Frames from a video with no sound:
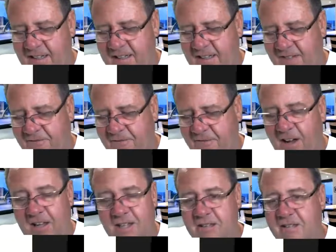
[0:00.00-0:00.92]
And it
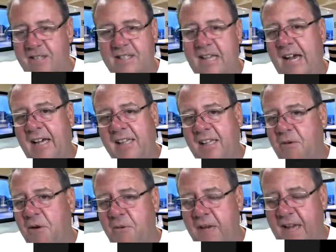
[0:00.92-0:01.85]
follows exactly
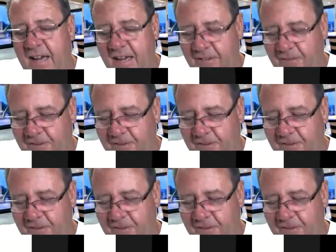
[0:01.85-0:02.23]
what we had